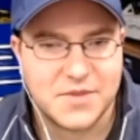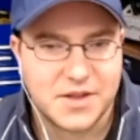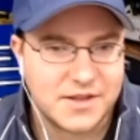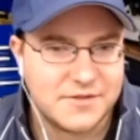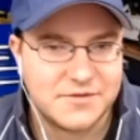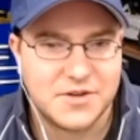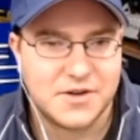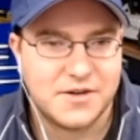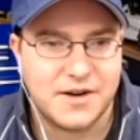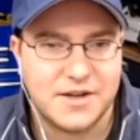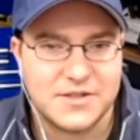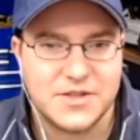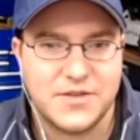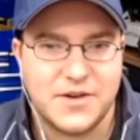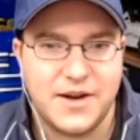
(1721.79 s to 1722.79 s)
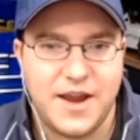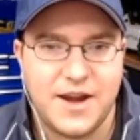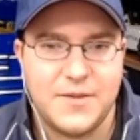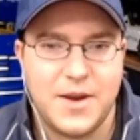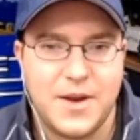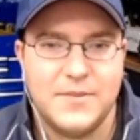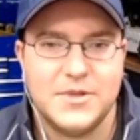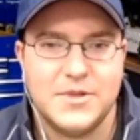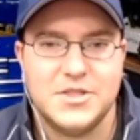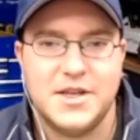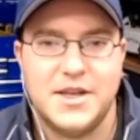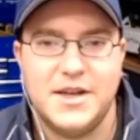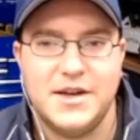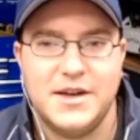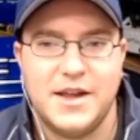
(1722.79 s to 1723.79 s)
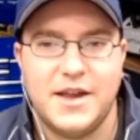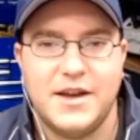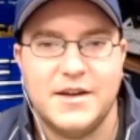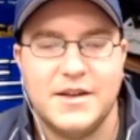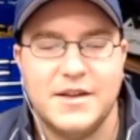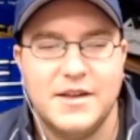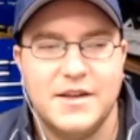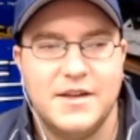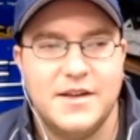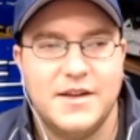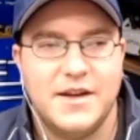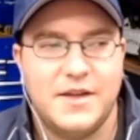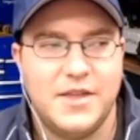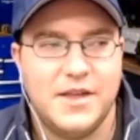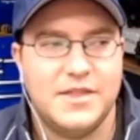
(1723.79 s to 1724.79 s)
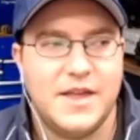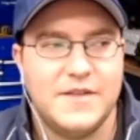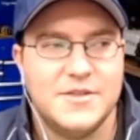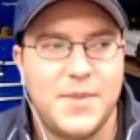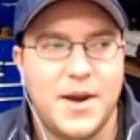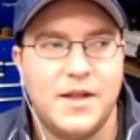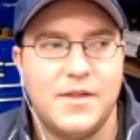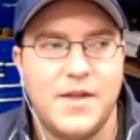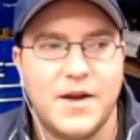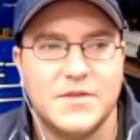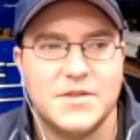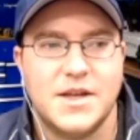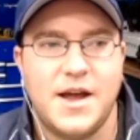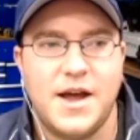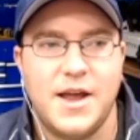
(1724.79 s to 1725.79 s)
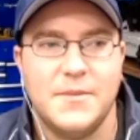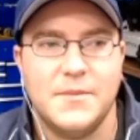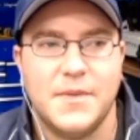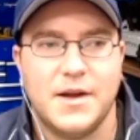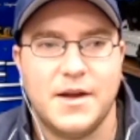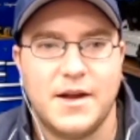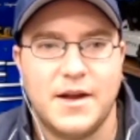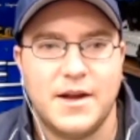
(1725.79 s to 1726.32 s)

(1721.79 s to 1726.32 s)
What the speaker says: the lifter and it's a very animated machine, and I think they spent a lot of time